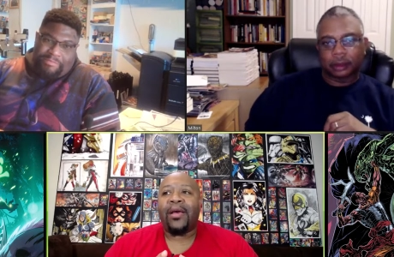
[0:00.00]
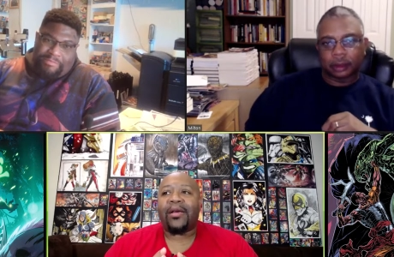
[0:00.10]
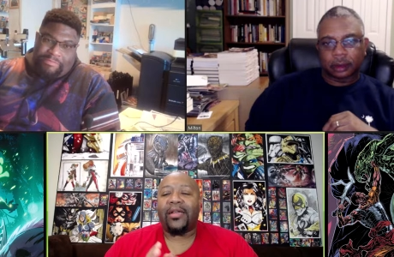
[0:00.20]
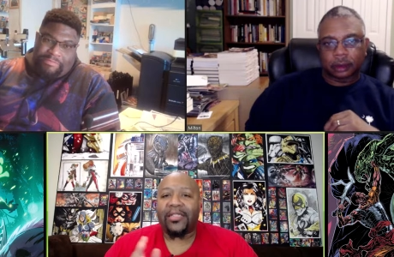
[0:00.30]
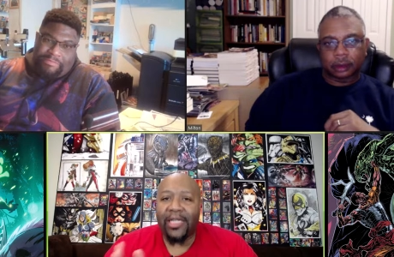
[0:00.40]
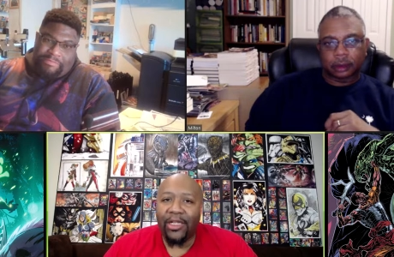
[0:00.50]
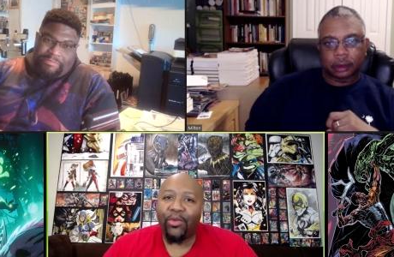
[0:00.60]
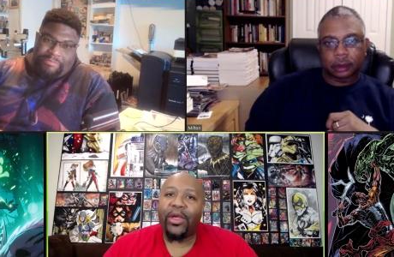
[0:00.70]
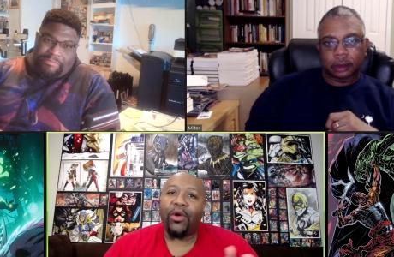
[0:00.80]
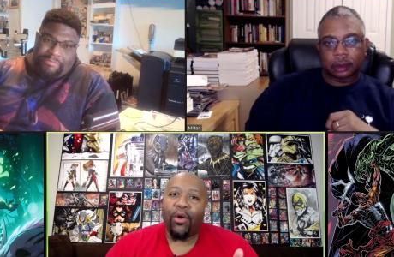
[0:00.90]

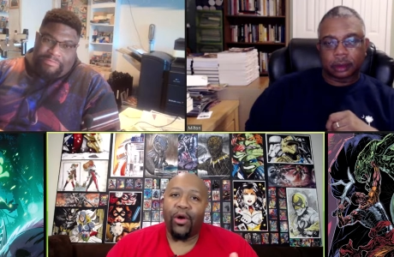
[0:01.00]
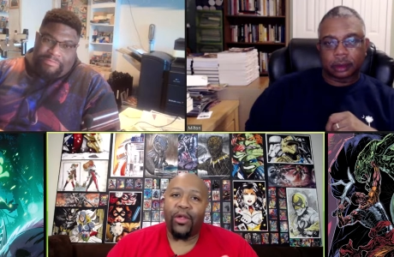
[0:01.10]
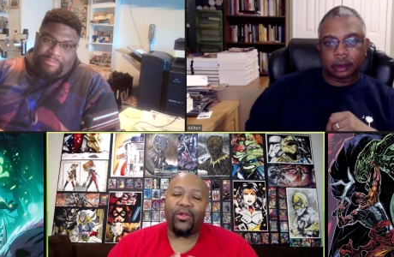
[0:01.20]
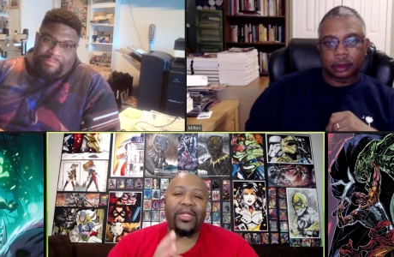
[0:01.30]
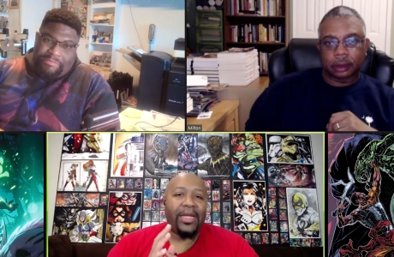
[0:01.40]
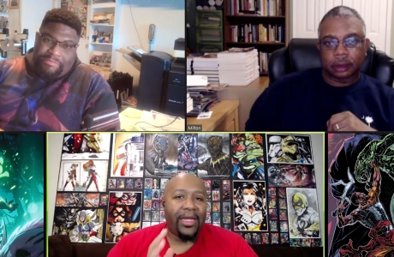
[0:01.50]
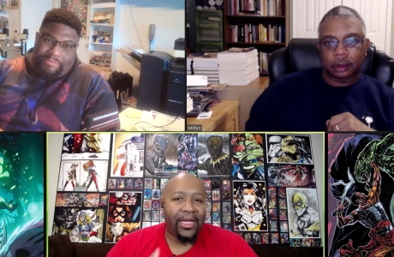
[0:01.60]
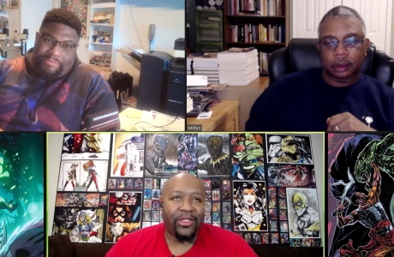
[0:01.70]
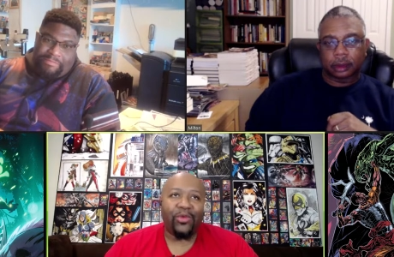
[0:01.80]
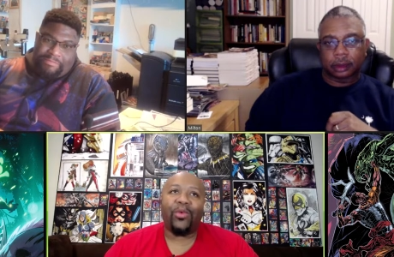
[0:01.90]
Speaker 1: continuing on, you did an
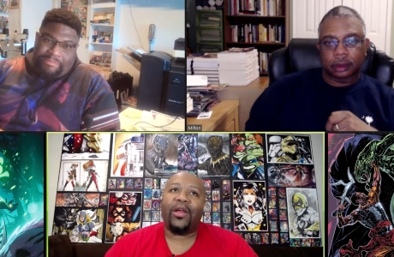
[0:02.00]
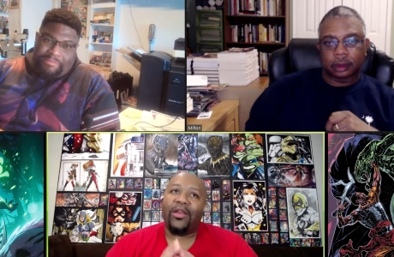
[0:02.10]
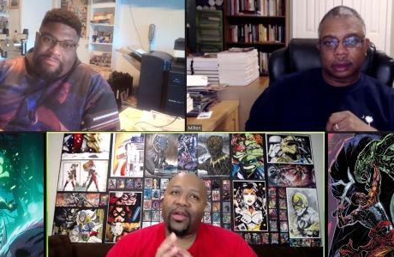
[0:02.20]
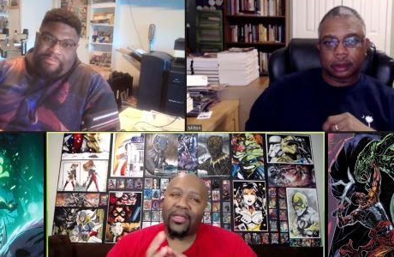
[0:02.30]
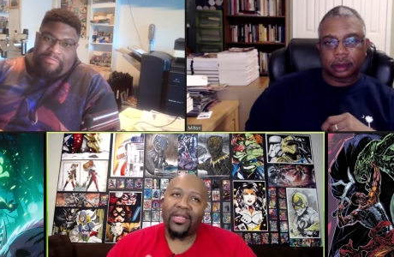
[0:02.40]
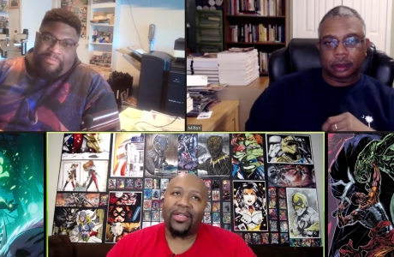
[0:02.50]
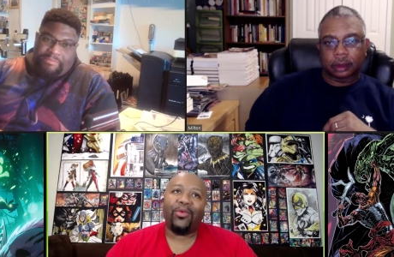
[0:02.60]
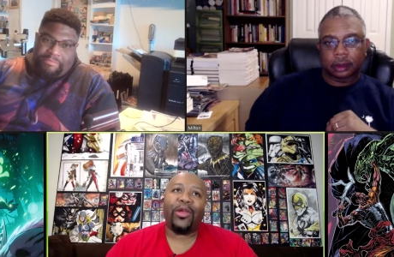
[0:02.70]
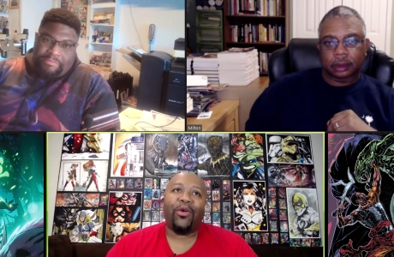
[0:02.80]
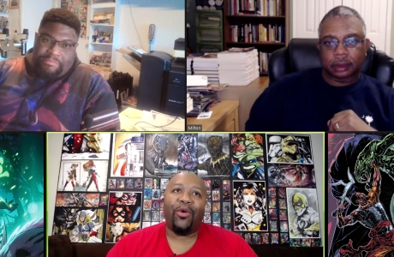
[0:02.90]
issue one, you're
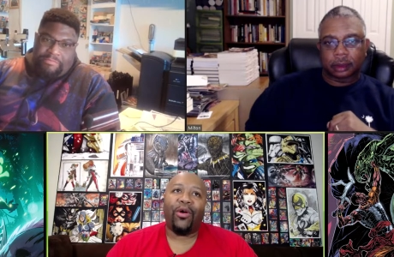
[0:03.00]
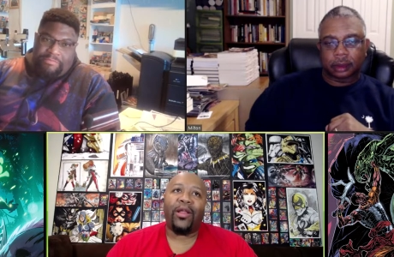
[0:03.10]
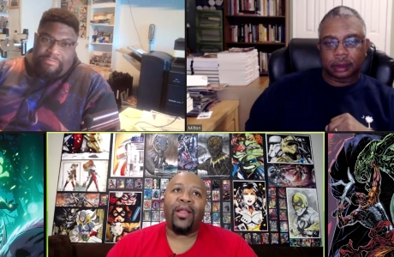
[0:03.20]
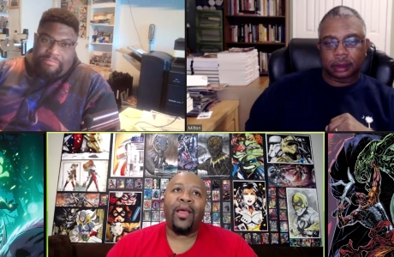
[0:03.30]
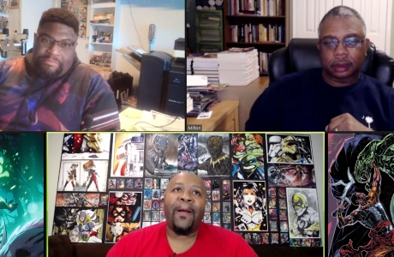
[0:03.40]
continuing on.